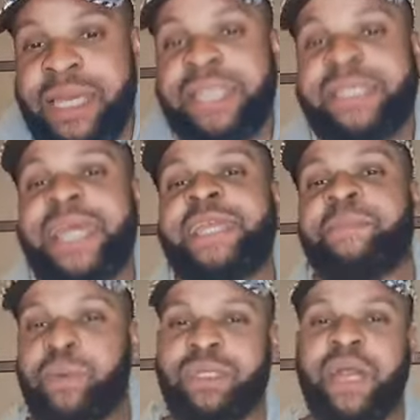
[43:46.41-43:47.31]
He said they
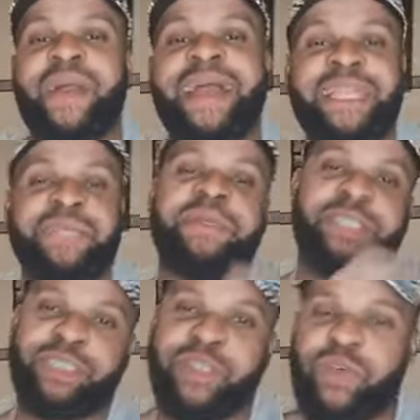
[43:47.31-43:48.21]
post our enemy
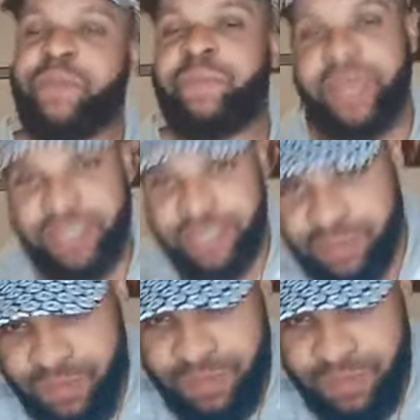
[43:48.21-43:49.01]
children for a page.